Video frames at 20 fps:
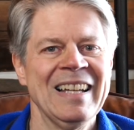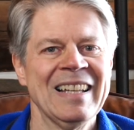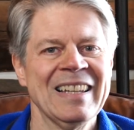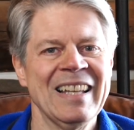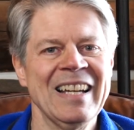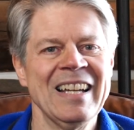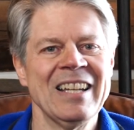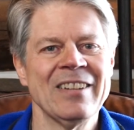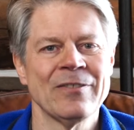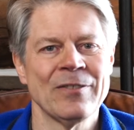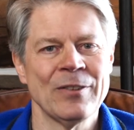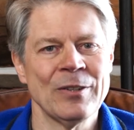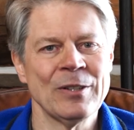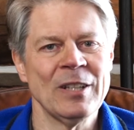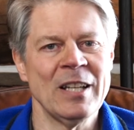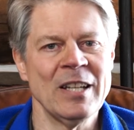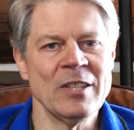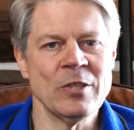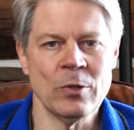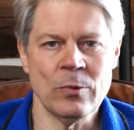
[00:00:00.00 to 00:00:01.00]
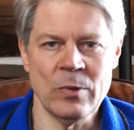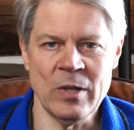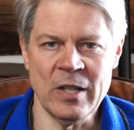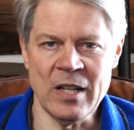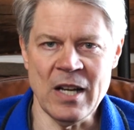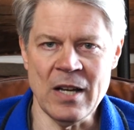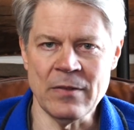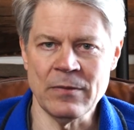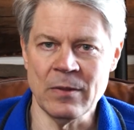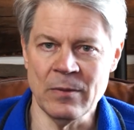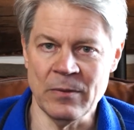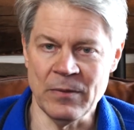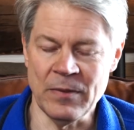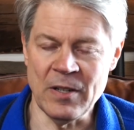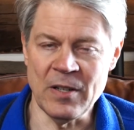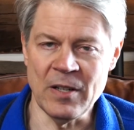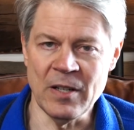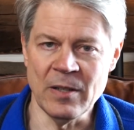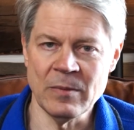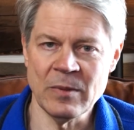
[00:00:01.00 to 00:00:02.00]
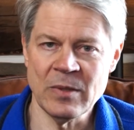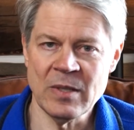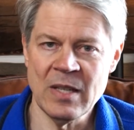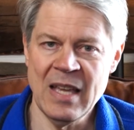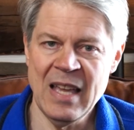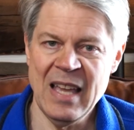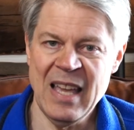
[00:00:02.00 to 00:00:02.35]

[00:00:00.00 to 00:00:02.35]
like fertilizer runoff from farms.